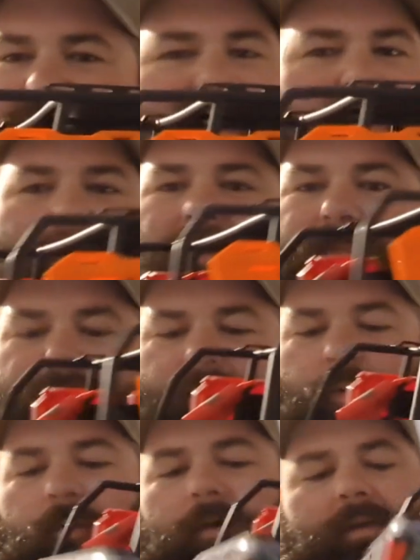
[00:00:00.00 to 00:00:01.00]
and I'm here
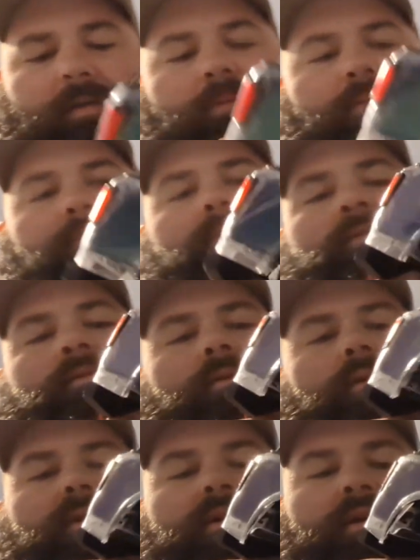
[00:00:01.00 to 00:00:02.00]
for it.
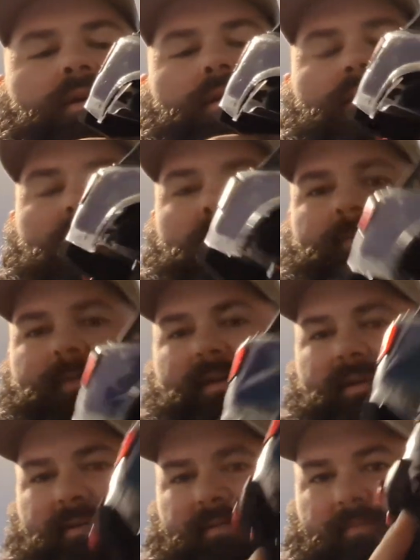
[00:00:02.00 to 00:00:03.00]
I
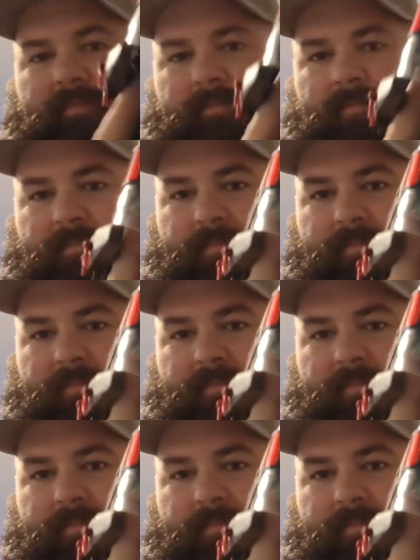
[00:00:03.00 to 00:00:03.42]
mean,